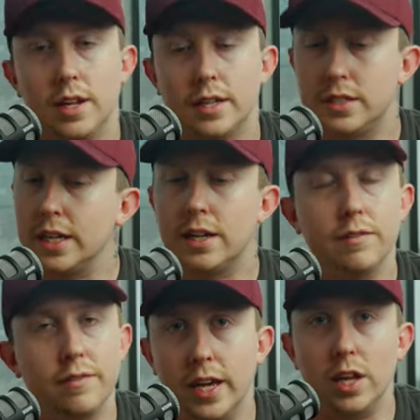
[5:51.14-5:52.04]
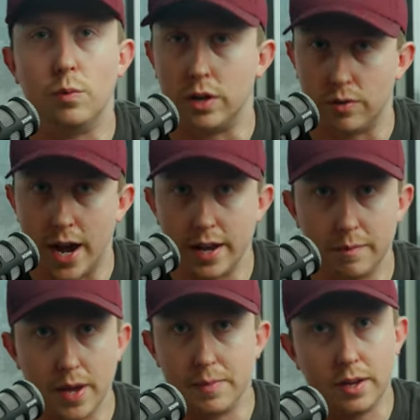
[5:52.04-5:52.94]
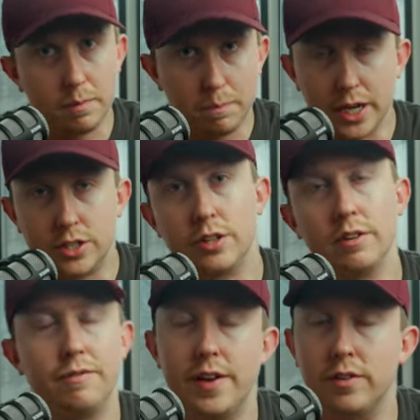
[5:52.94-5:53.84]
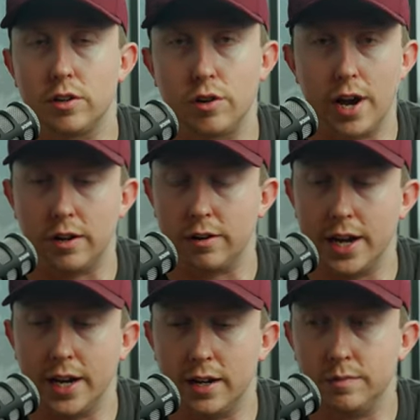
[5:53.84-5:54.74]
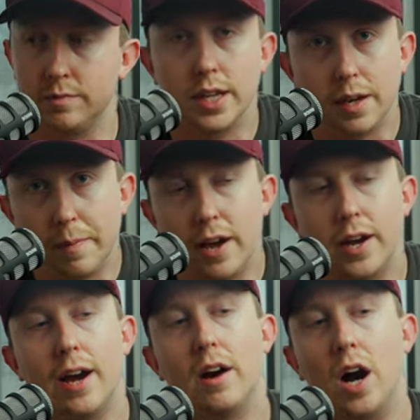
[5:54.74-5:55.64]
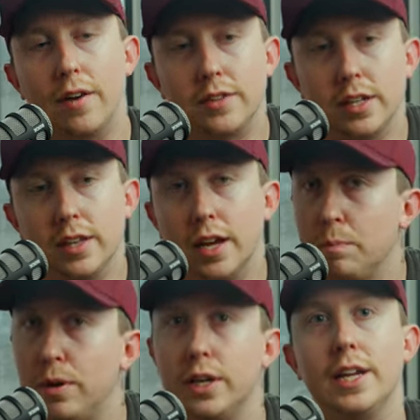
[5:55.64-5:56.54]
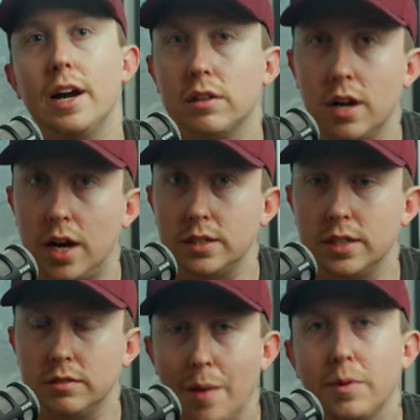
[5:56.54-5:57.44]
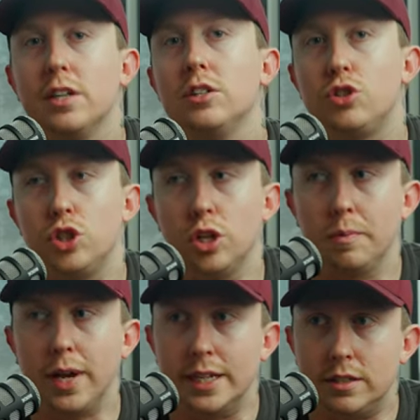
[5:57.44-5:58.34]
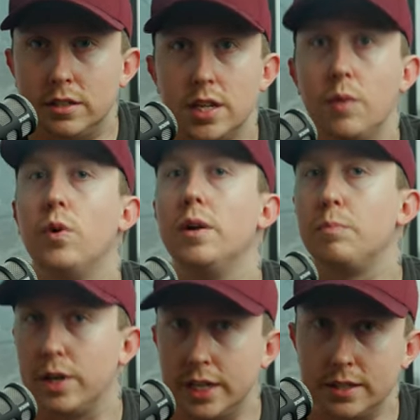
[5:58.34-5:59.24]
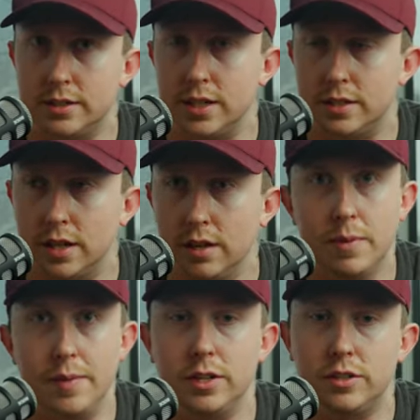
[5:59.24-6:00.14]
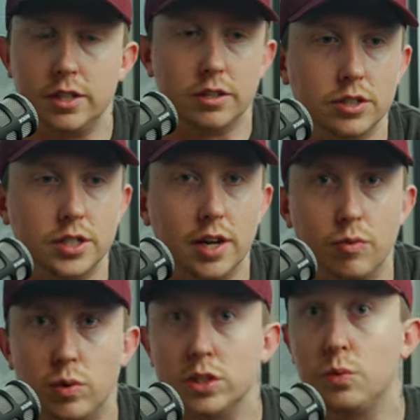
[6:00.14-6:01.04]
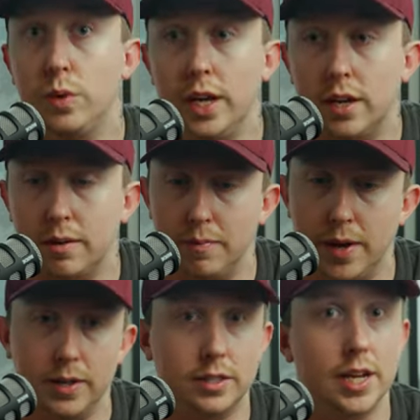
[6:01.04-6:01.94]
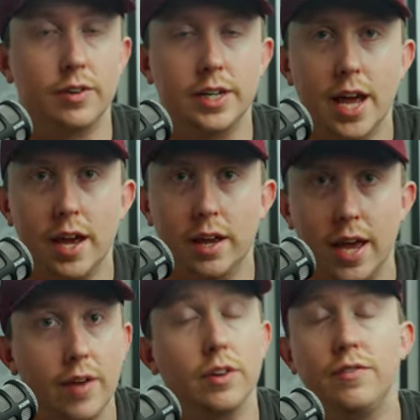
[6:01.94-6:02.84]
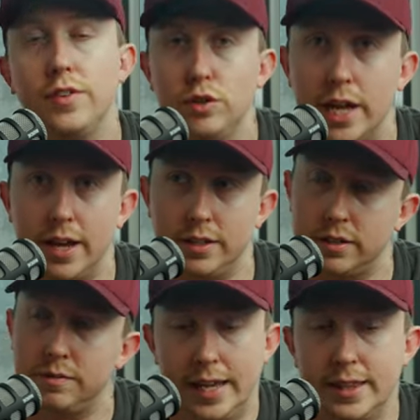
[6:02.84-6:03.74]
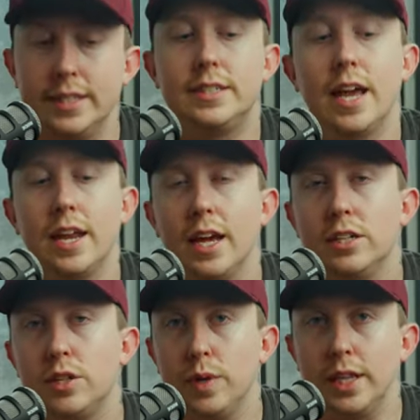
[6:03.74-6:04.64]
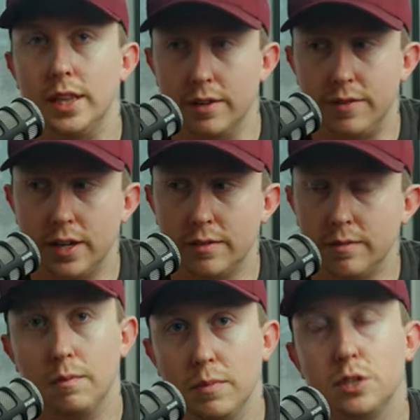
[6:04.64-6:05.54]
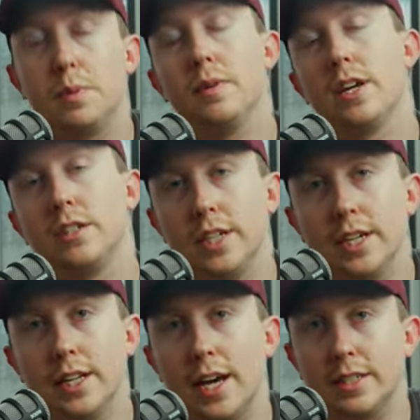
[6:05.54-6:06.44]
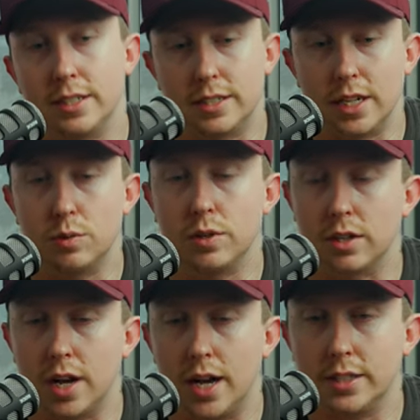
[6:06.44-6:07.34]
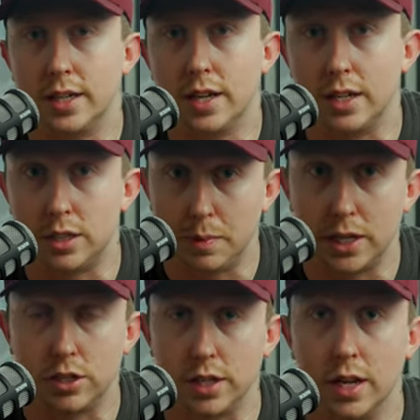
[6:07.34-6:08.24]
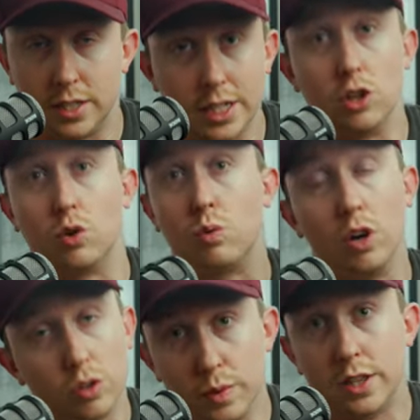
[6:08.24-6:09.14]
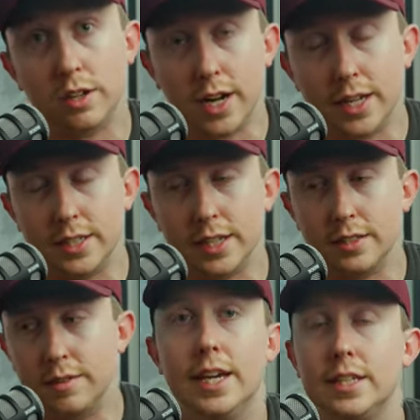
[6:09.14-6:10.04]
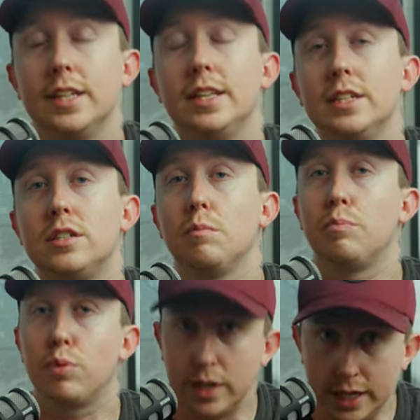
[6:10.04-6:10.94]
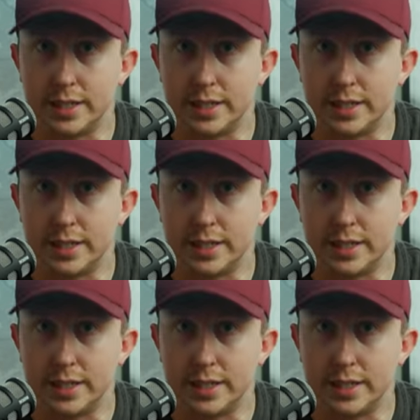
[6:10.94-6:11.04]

Now let's think of anyone, right? Maybe picture your favorite creator right now. Think about how often they're putting out content. I'm gonna assume it's somewhat pretty consistent. Maybe you see stuff once a week, maybe it's every day, every few days. In this day and age that we live in, most people that are seeing a lot of success with their content, especially seeing growth with their content, is at least pretty